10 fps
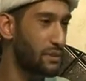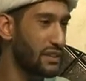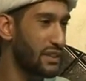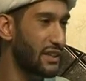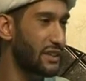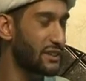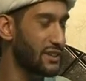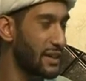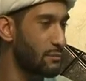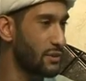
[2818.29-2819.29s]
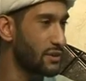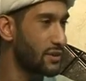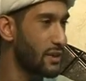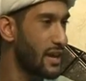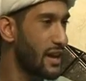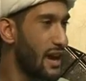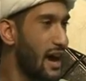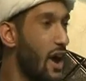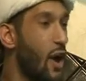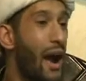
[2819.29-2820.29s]
particular statement.
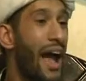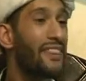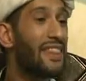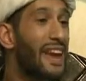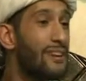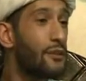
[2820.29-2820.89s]
At the